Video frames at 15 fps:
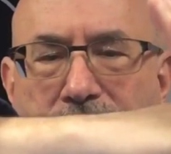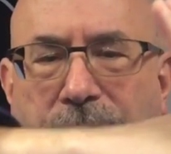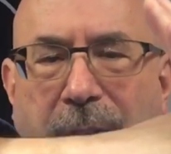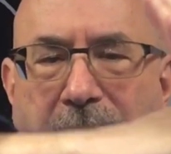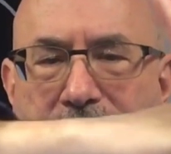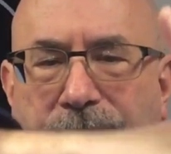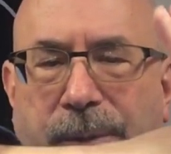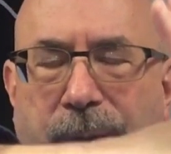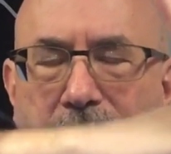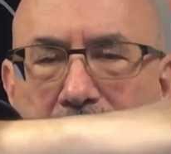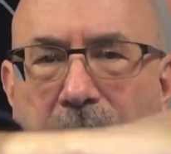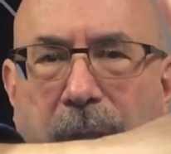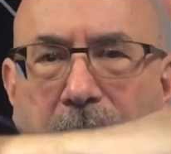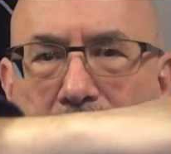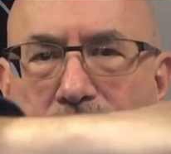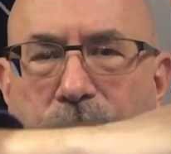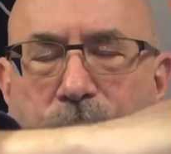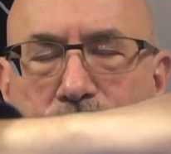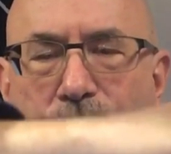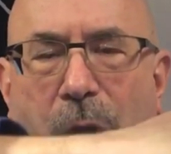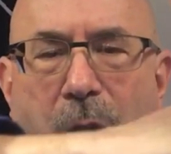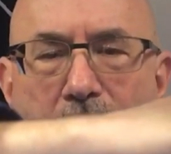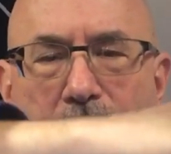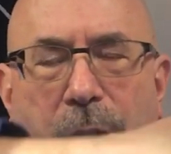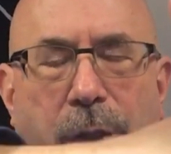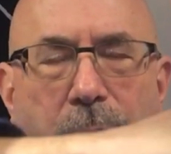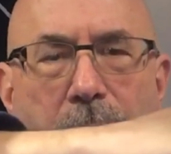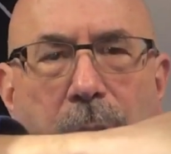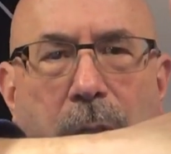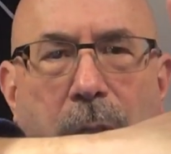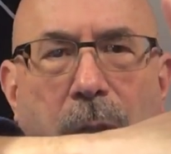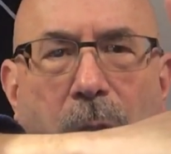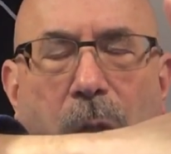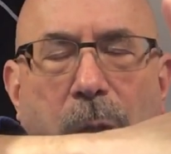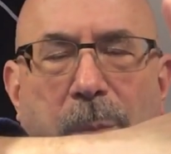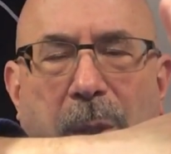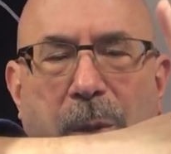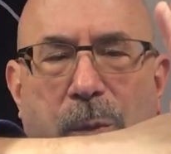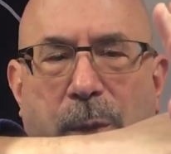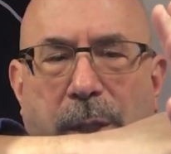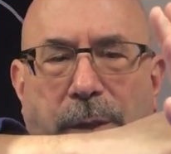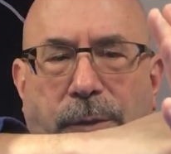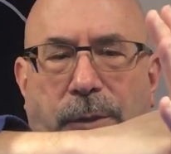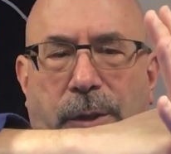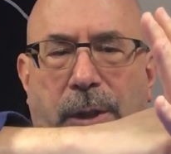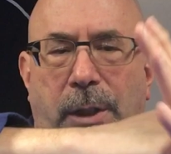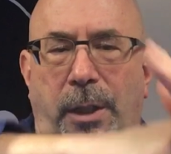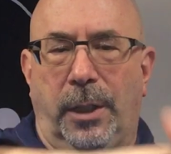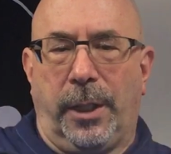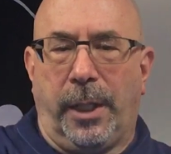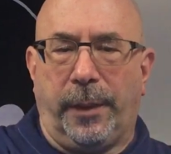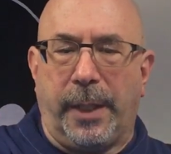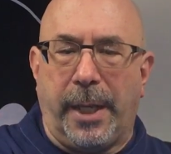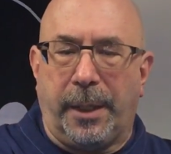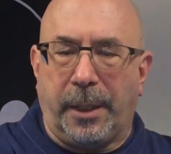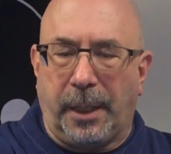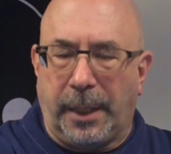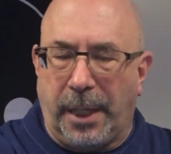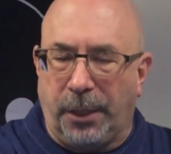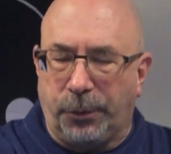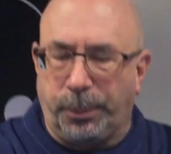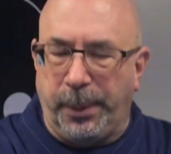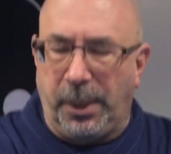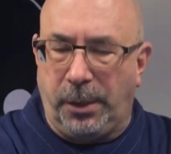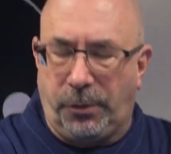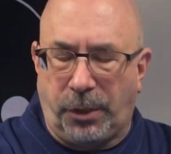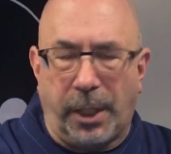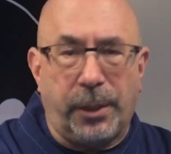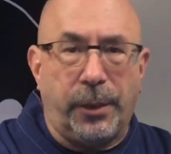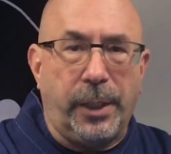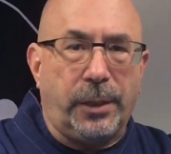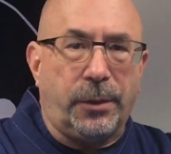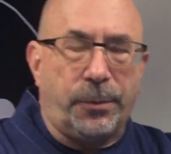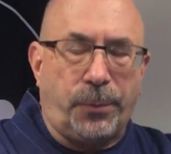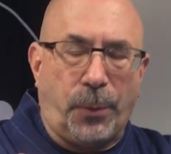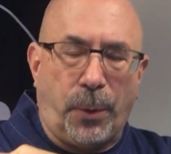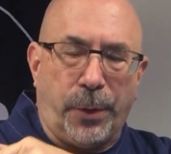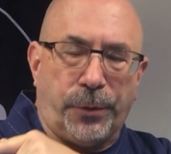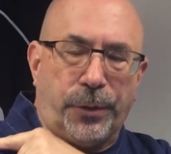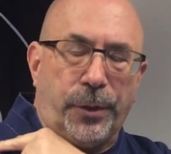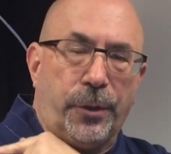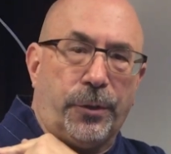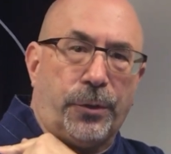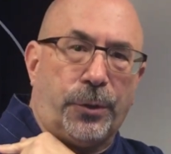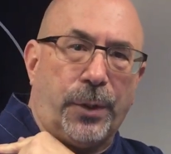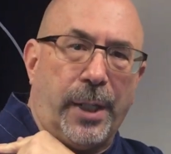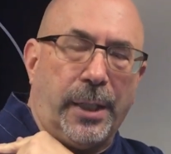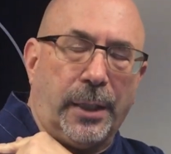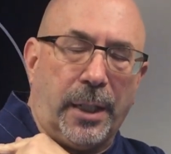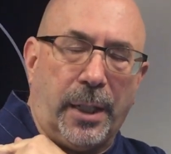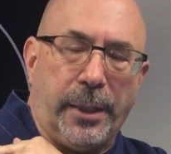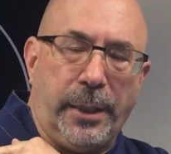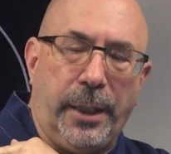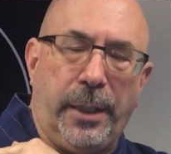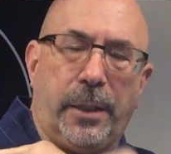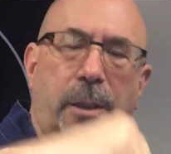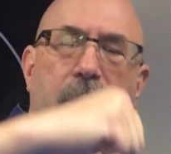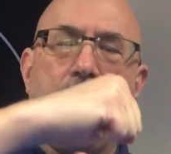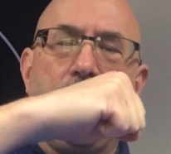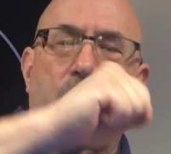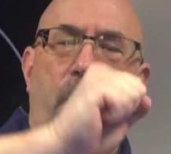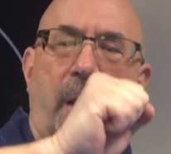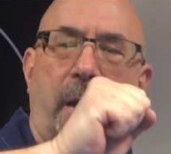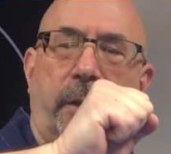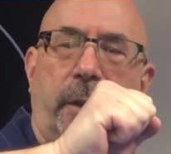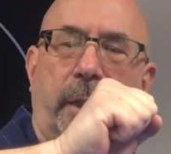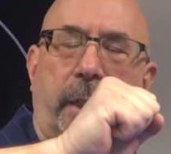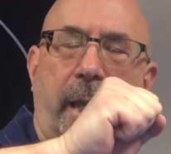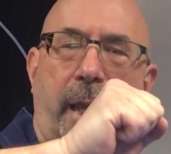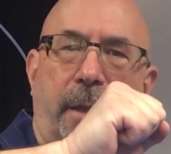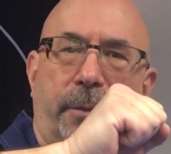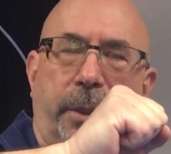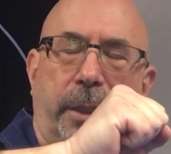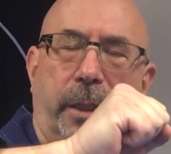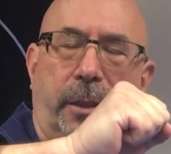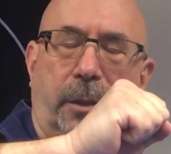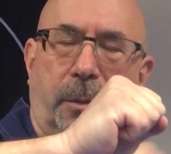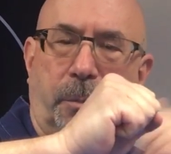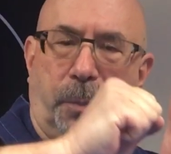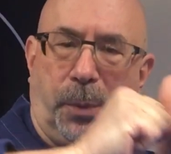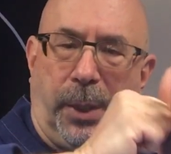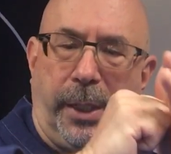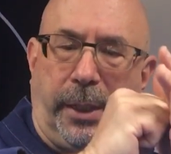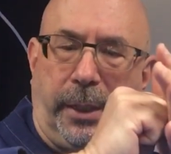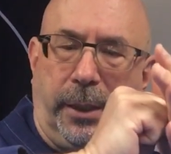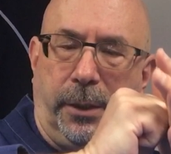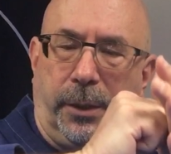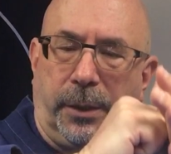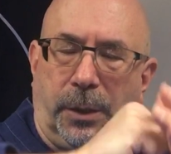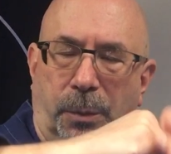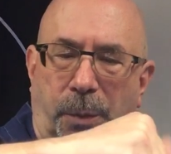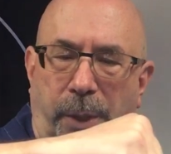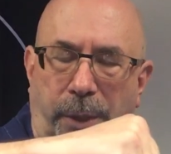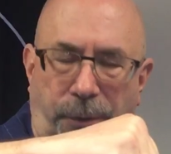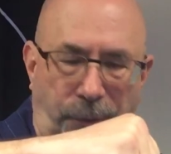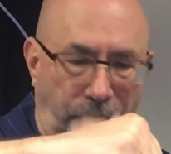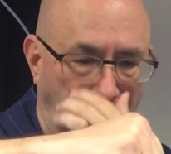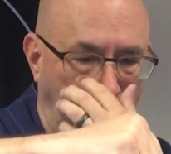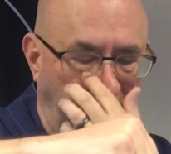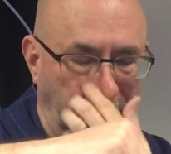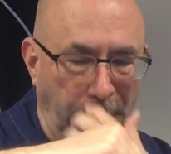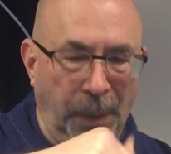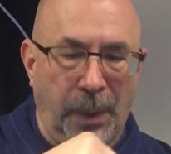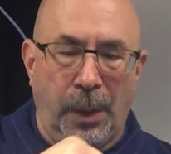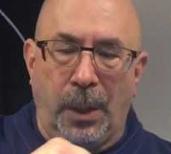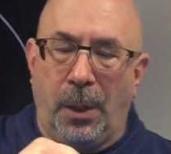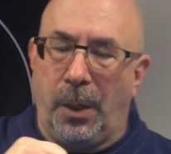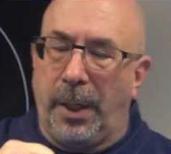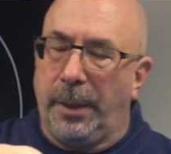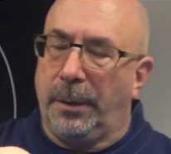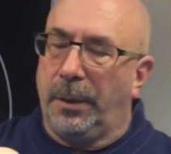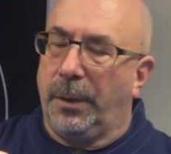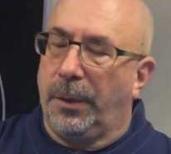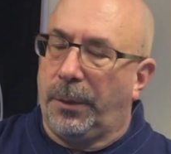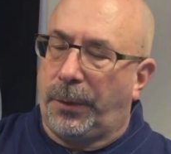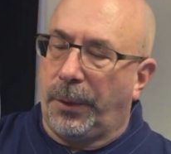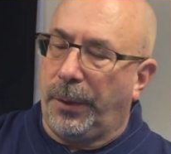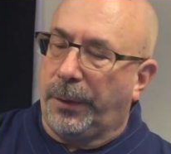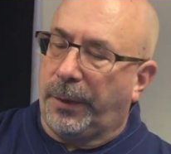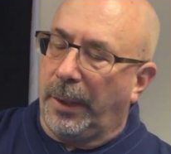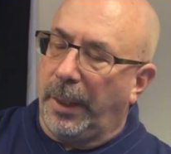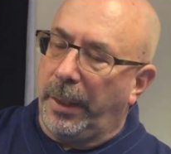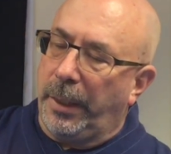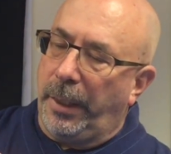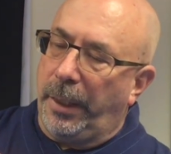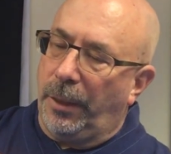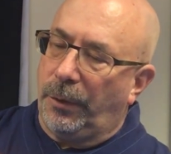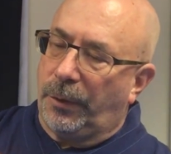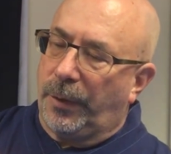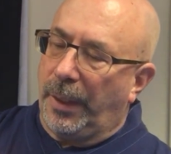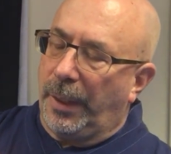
safer and stronger on my wrist. And that allows me to generate the force in a straight line here rather than having it break here at the wrist. All right. Third thing is